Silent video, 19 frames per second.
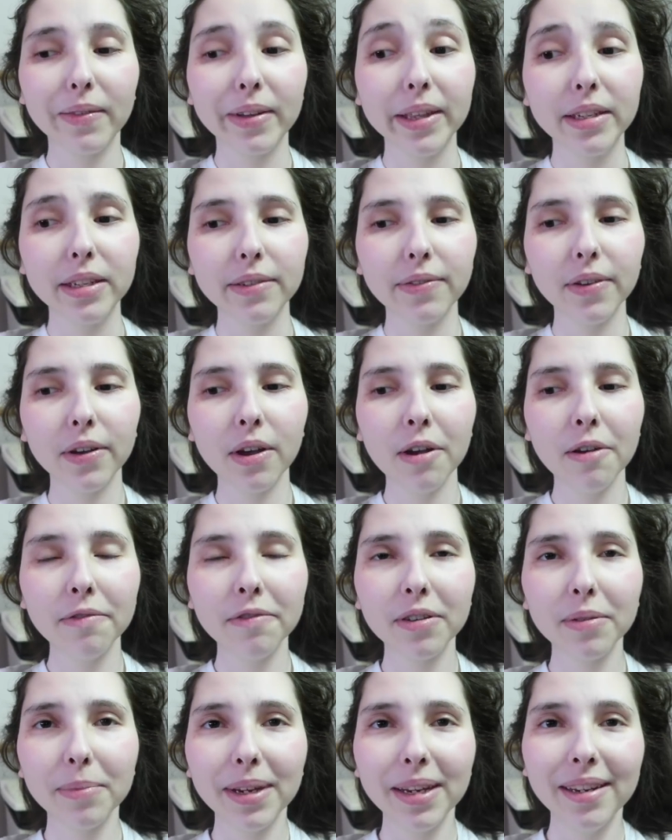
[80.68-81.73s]
really difficult
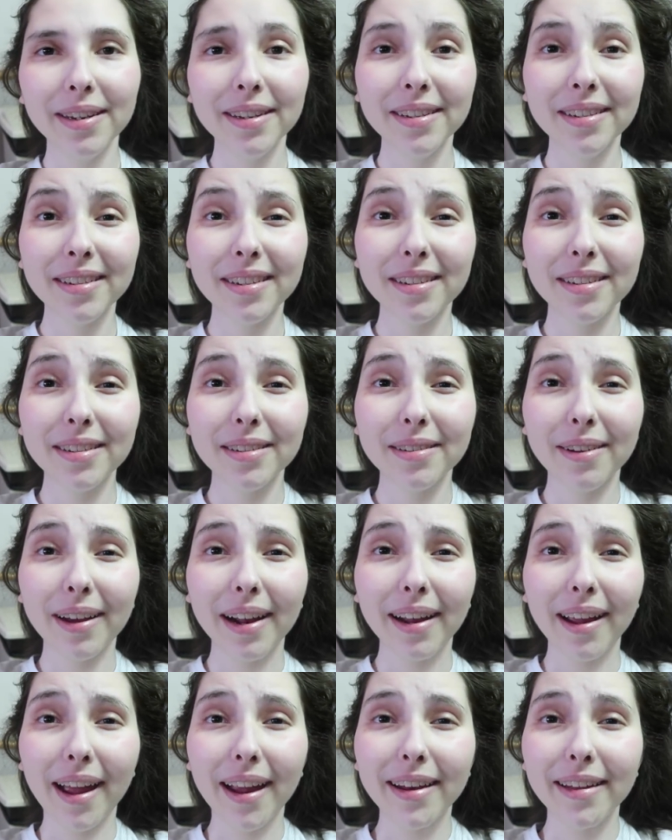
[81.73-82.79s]
for me to do
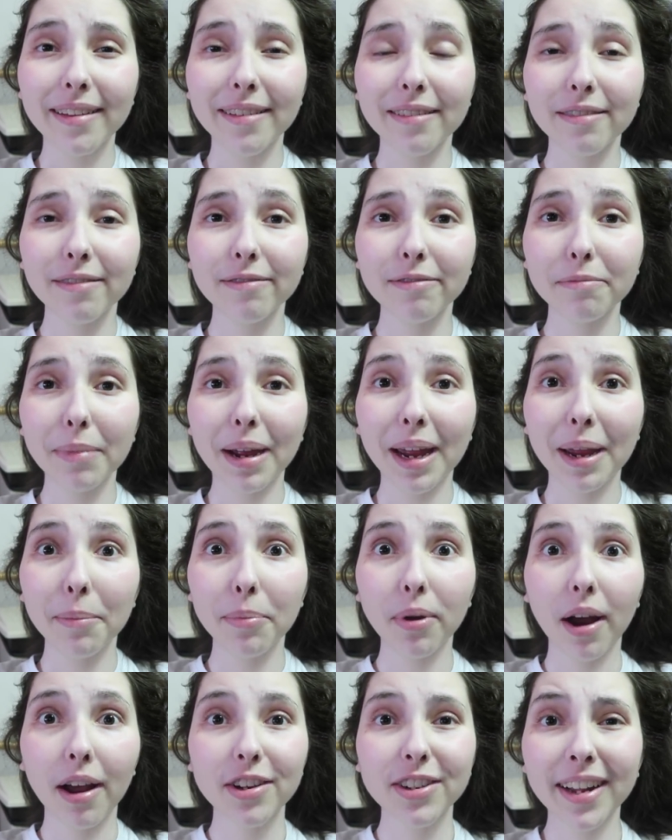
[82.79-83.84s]
any of my
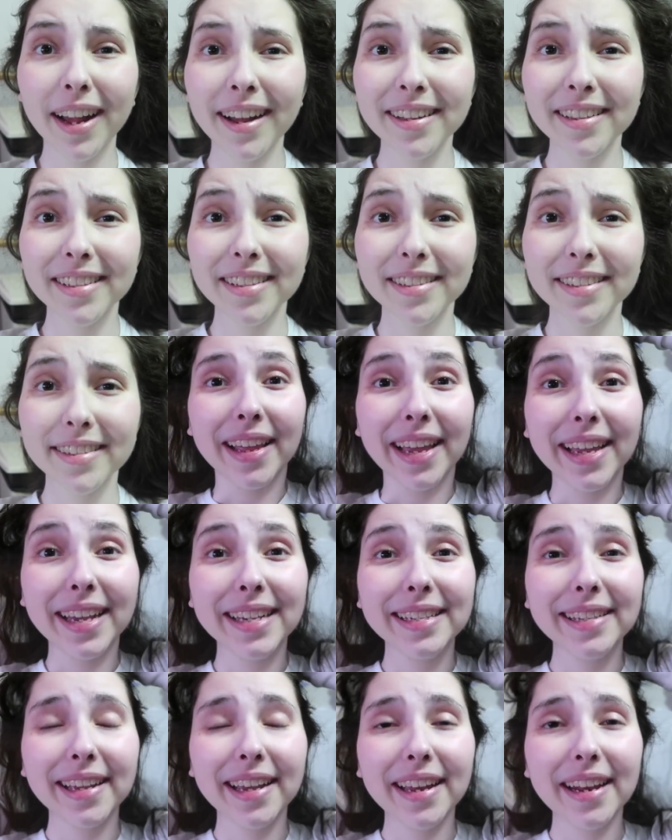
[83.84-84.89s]
projects. Like
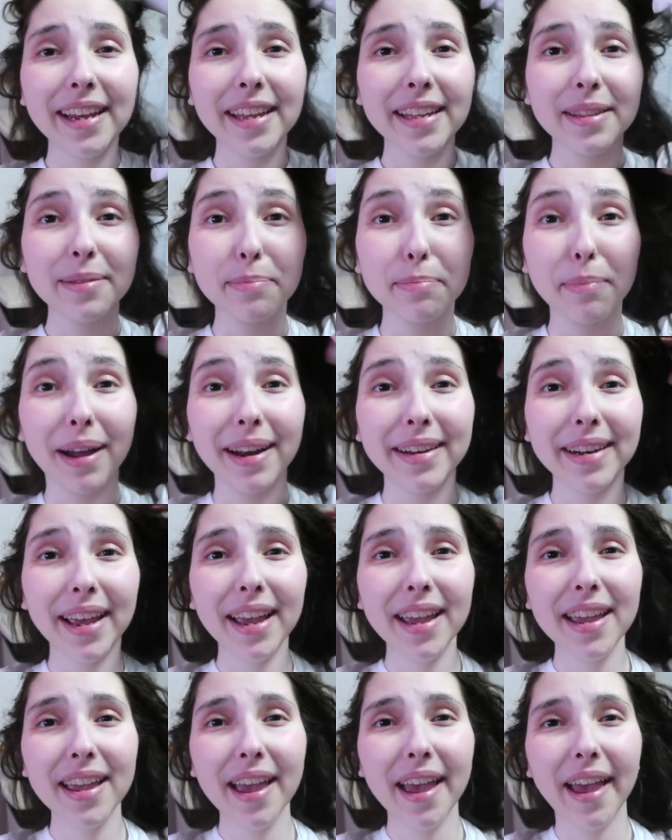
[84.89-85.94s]
I said, it's
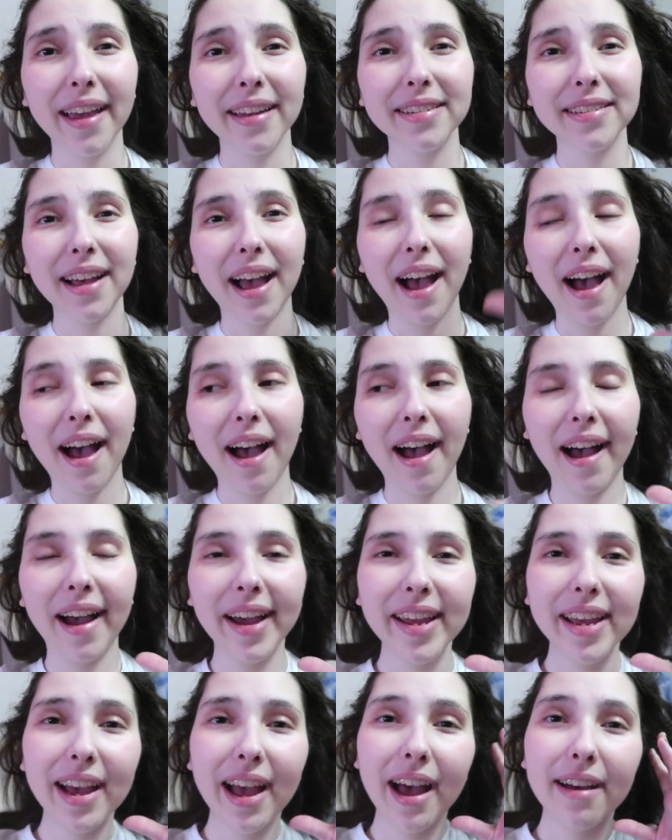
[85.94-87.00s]
Monday, and
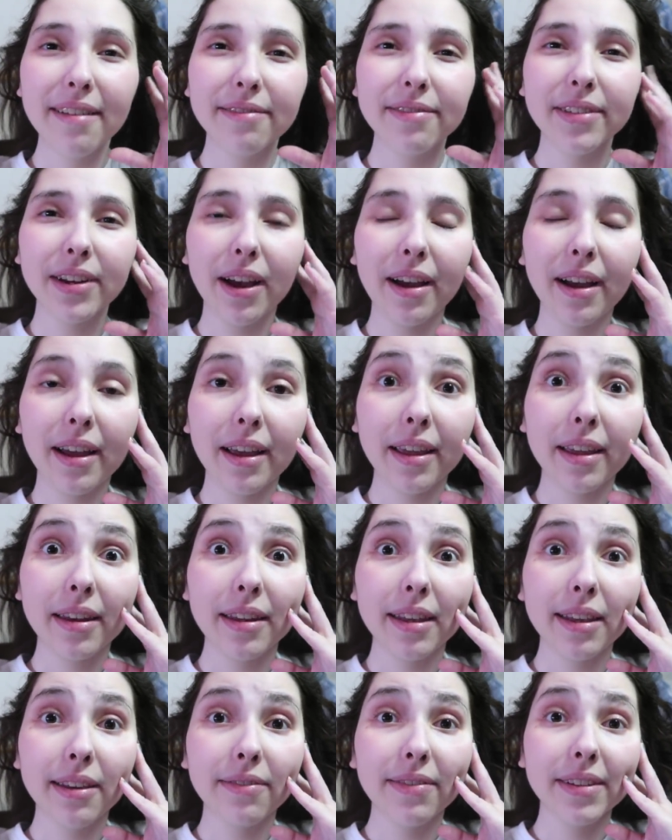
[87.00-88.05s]
I have not
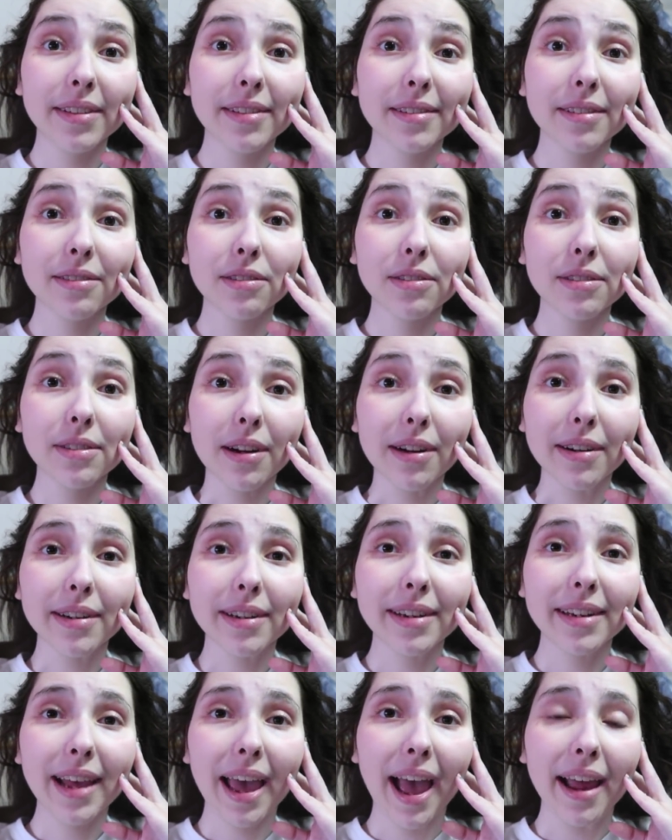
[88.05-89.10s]
even
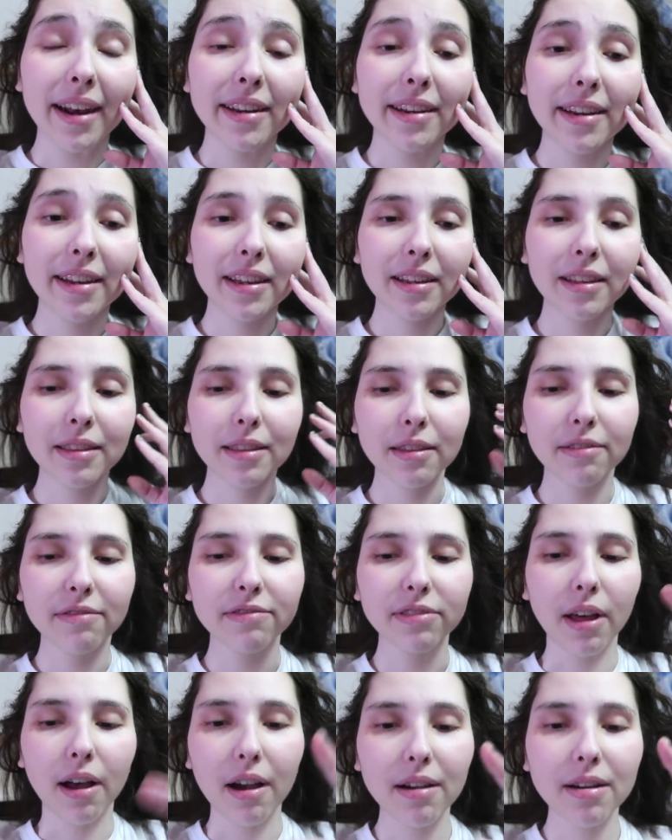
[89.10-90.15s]
started editing the
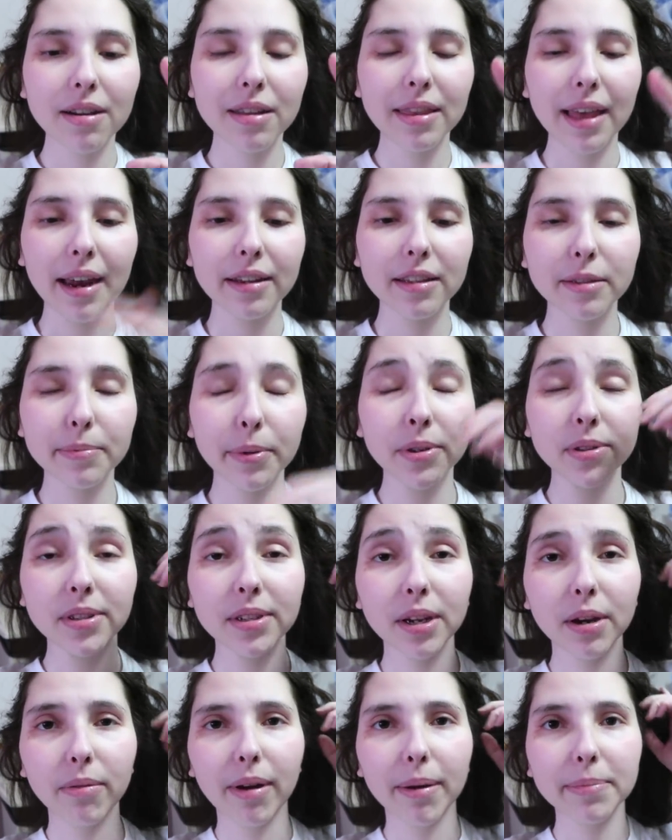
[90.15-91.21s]
vlog that is supposed
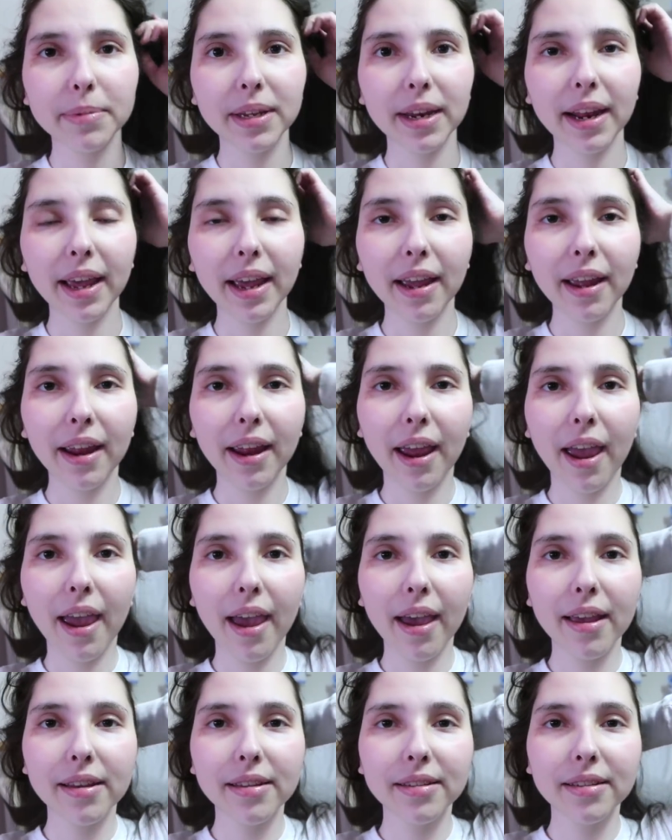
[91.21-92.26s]
to go up today,
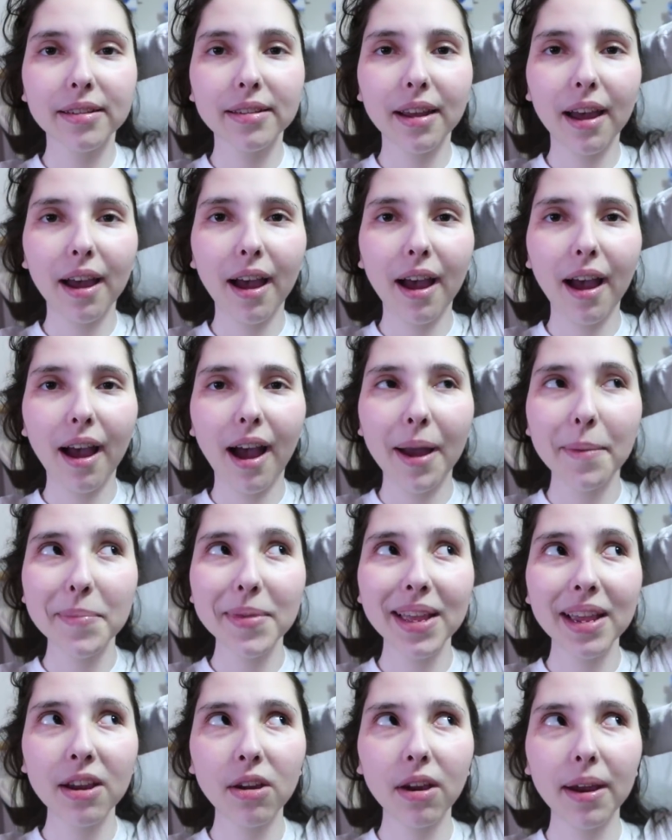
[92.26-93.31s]
and I'm
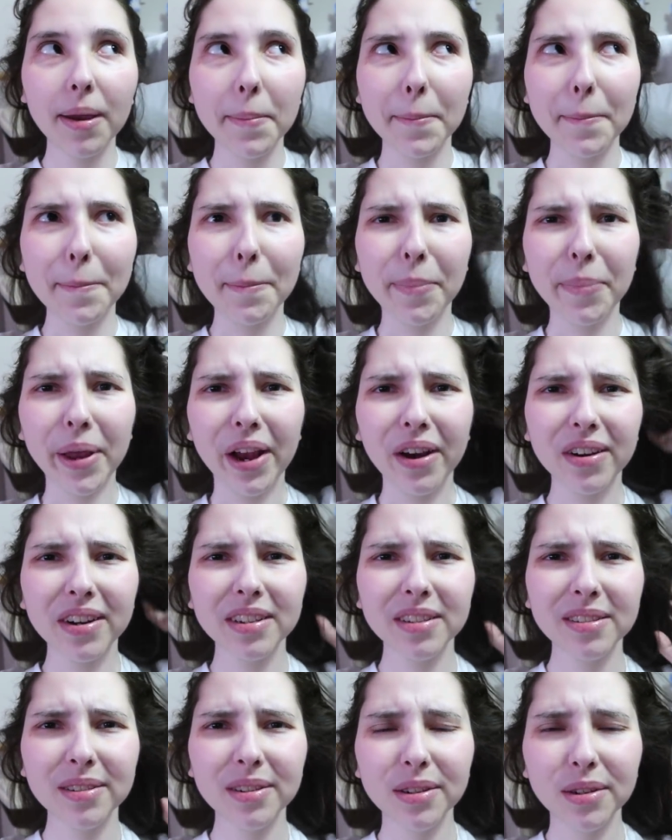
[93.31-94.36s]
like
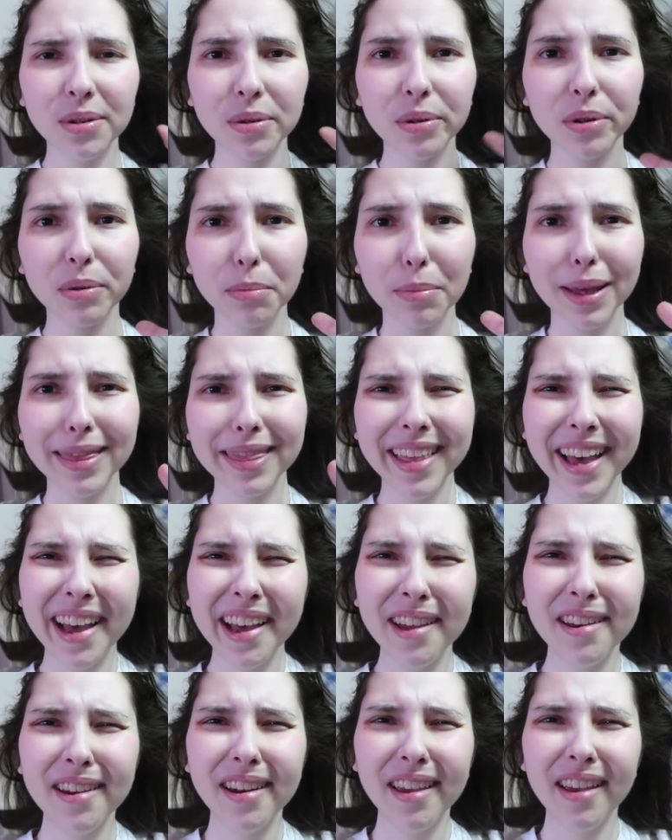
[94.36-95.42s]
embarrassed to admit
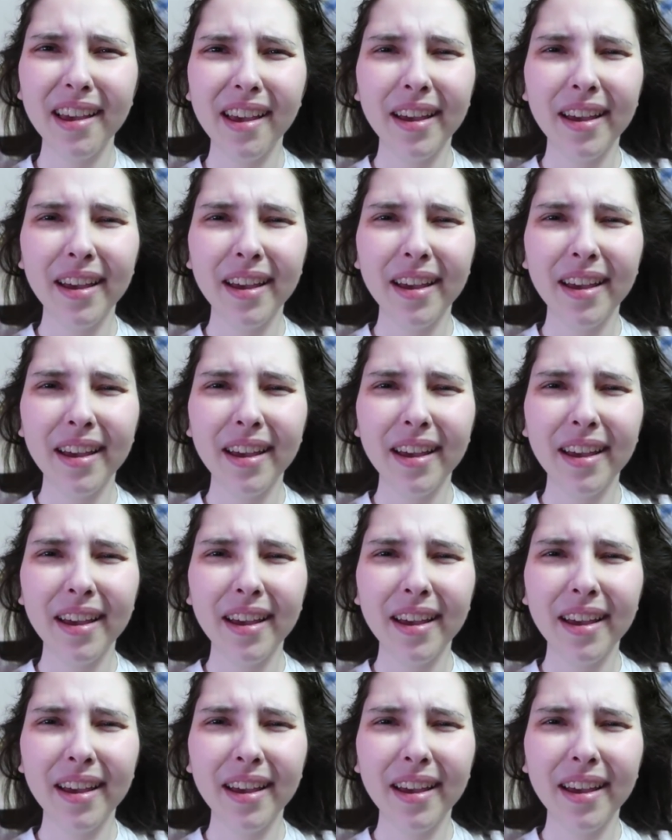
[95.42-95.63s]
that,